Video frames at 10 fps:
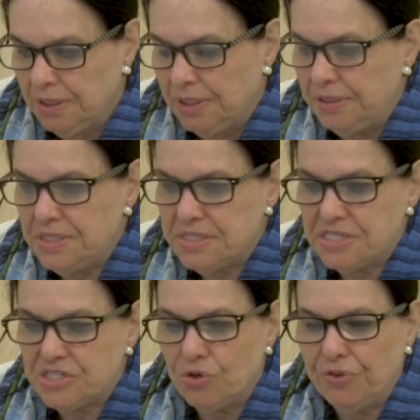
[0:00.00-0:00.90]
This
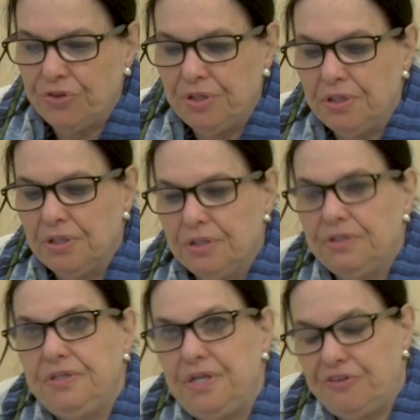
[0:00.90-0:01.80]
is on the
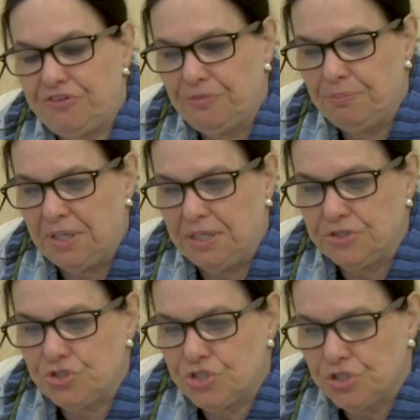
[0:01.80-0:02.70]
death
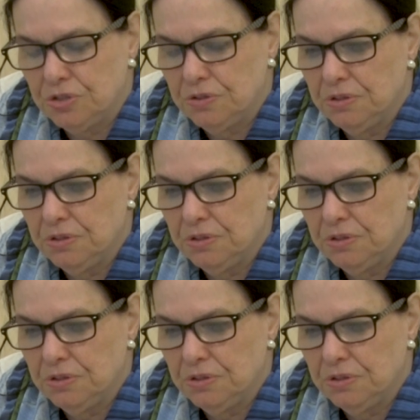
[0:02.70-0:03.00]
march.